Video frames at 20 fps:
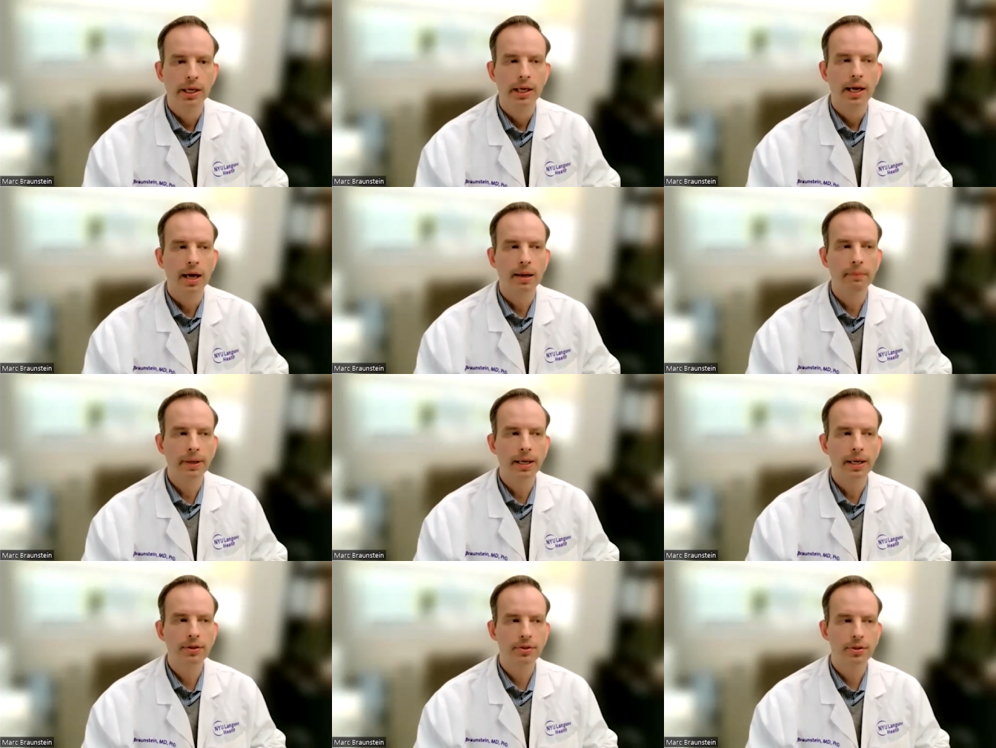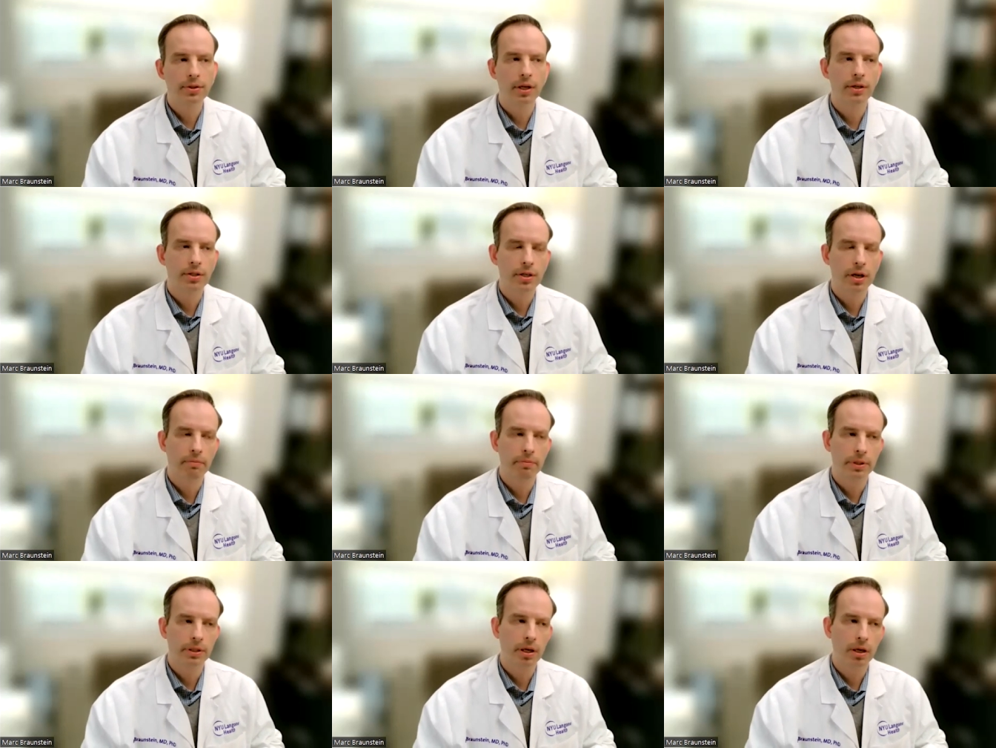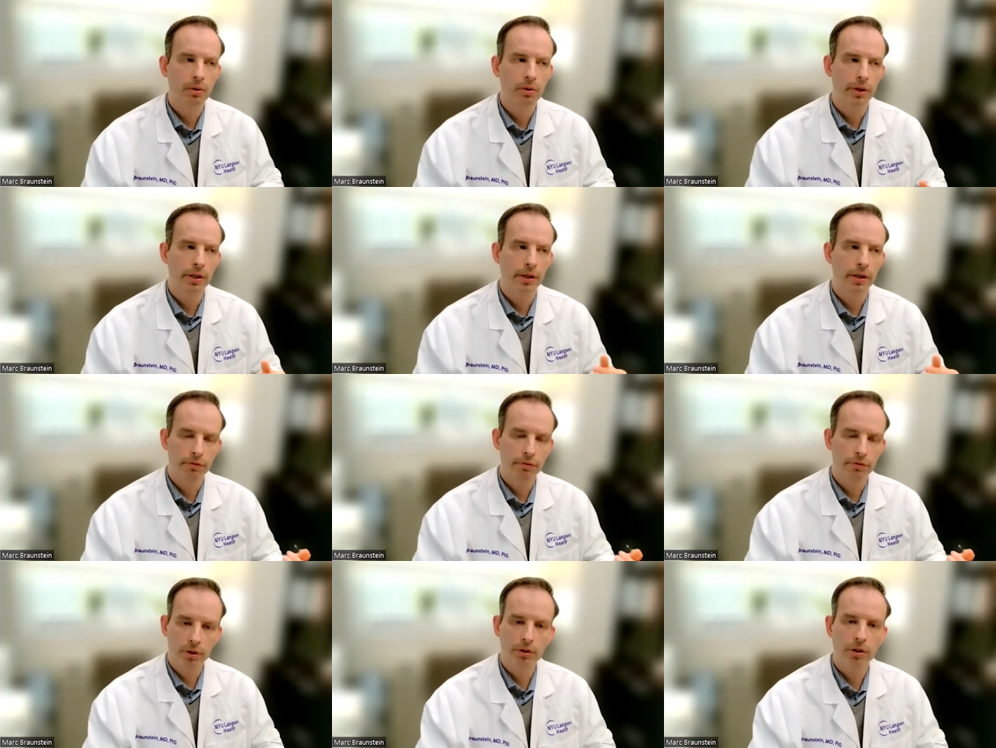And many studies have been done where
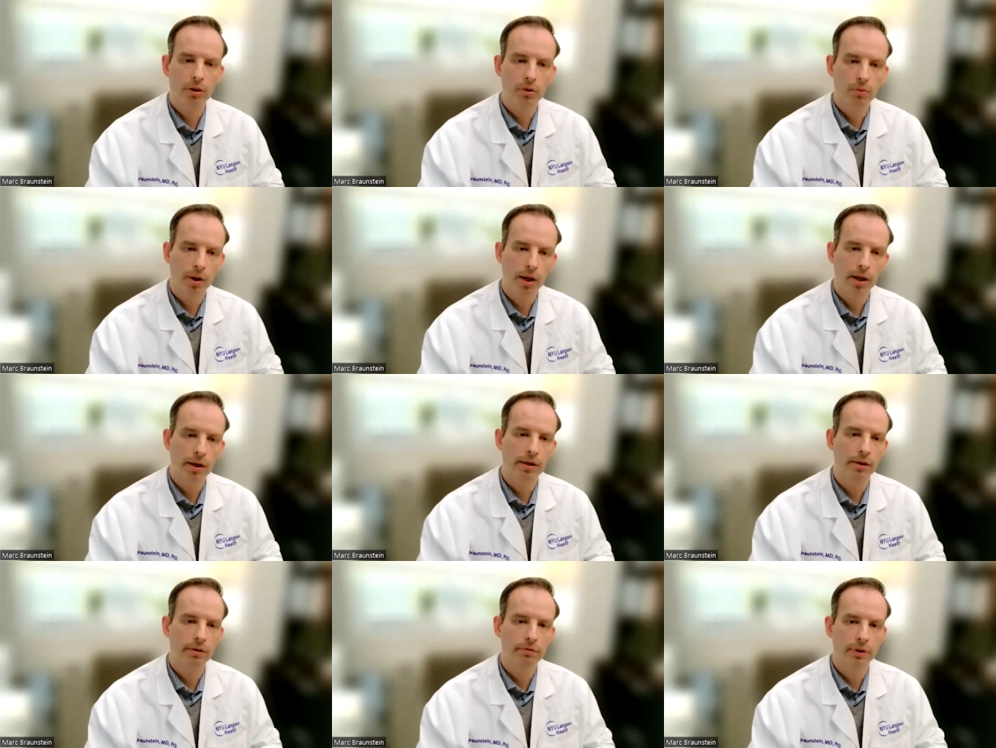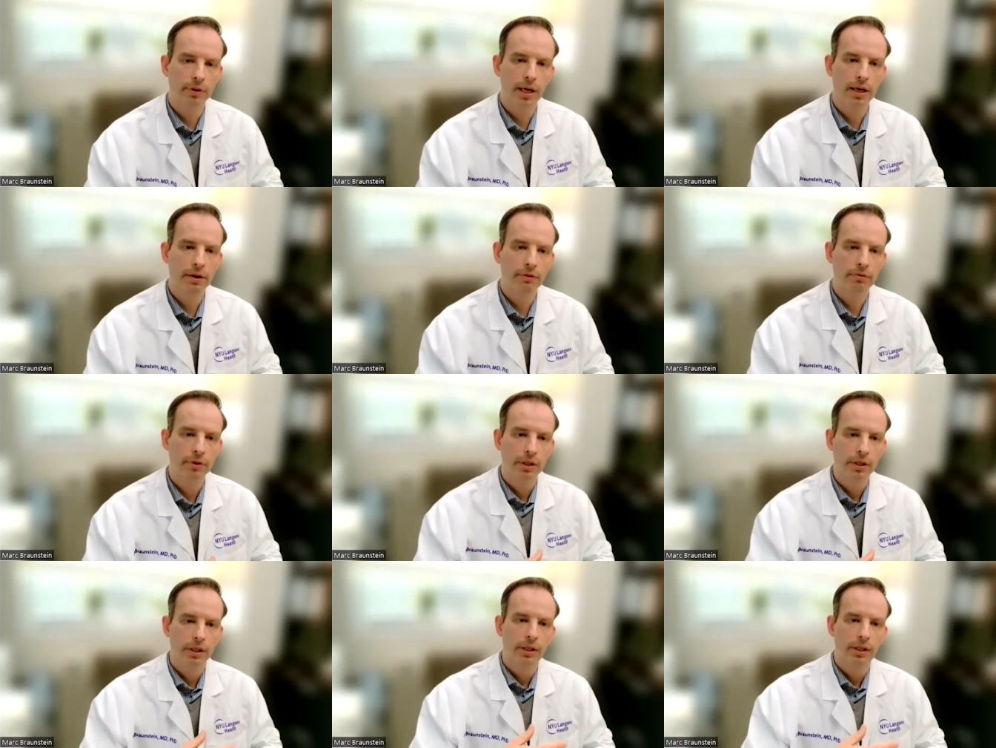they've looked at quality of life,